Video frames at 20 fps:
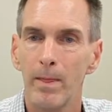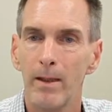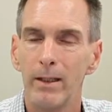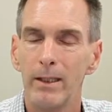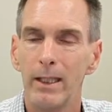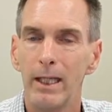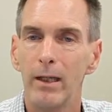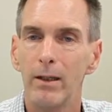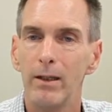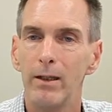
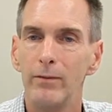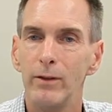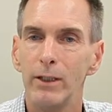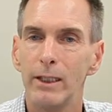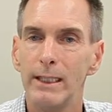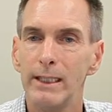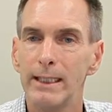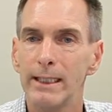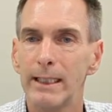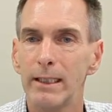Now if you
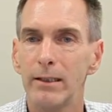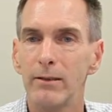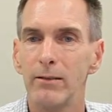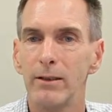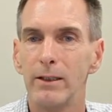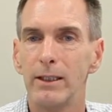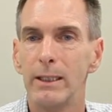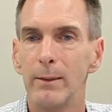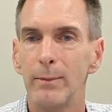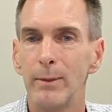consider a
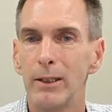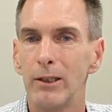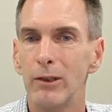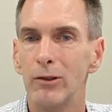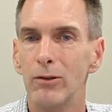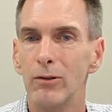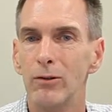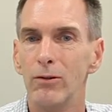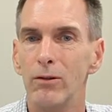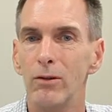
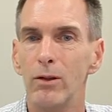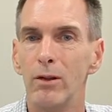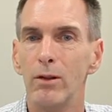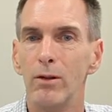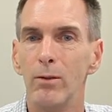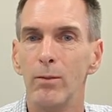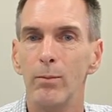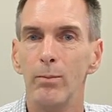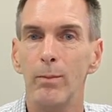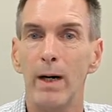typical
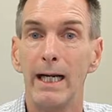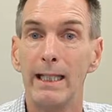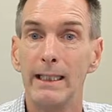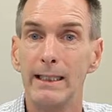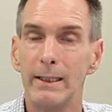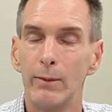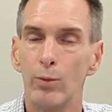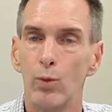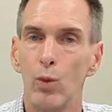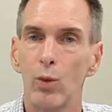
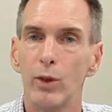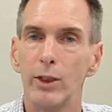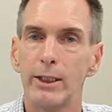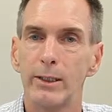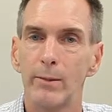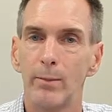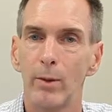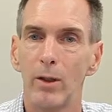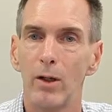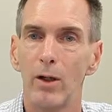mains water
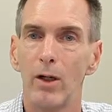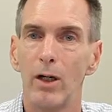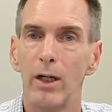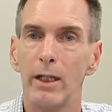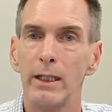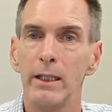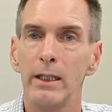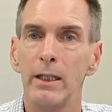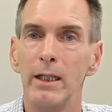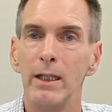
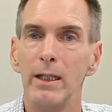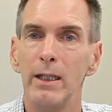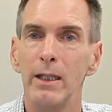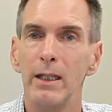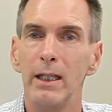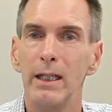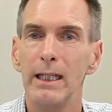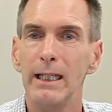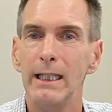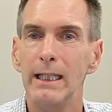supply
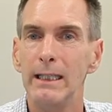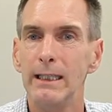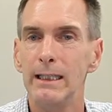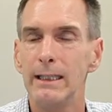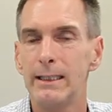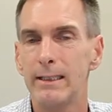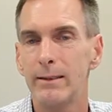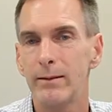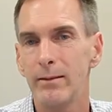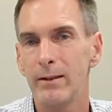
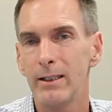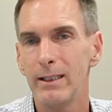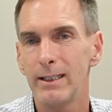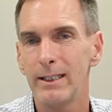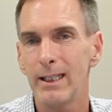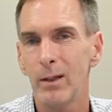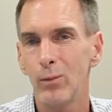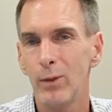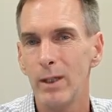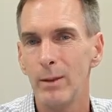is
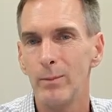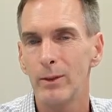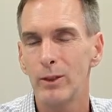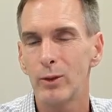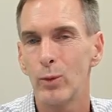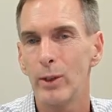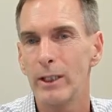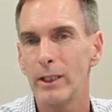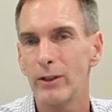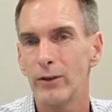somewhere
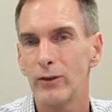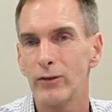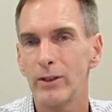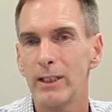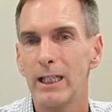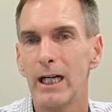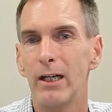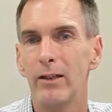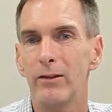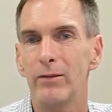between
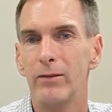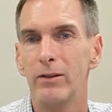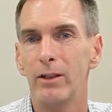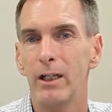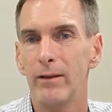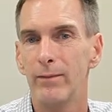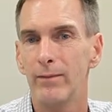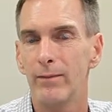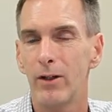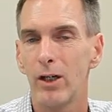300
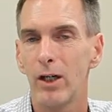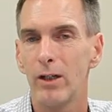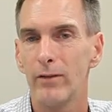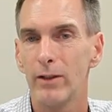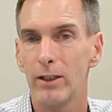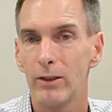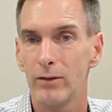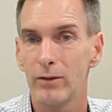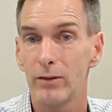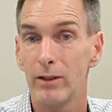and
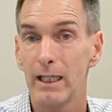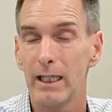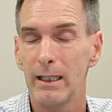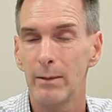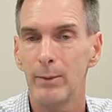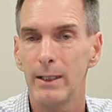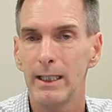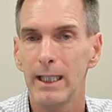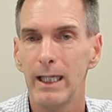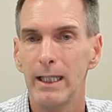500
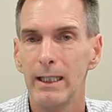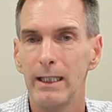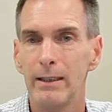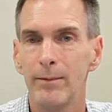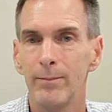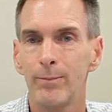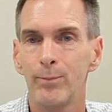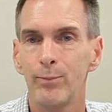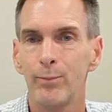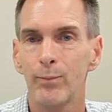kPa,
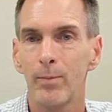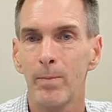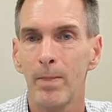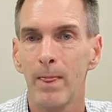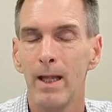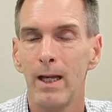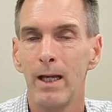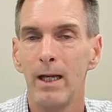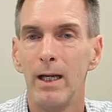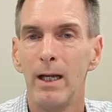
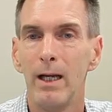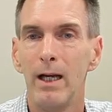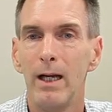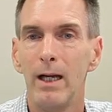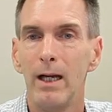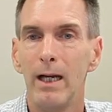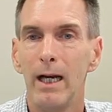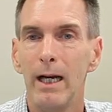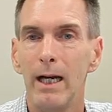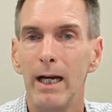
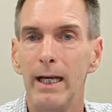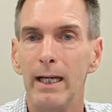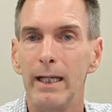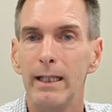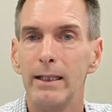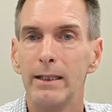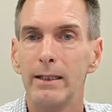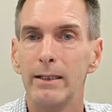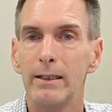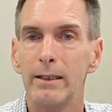
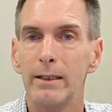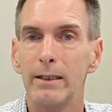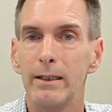and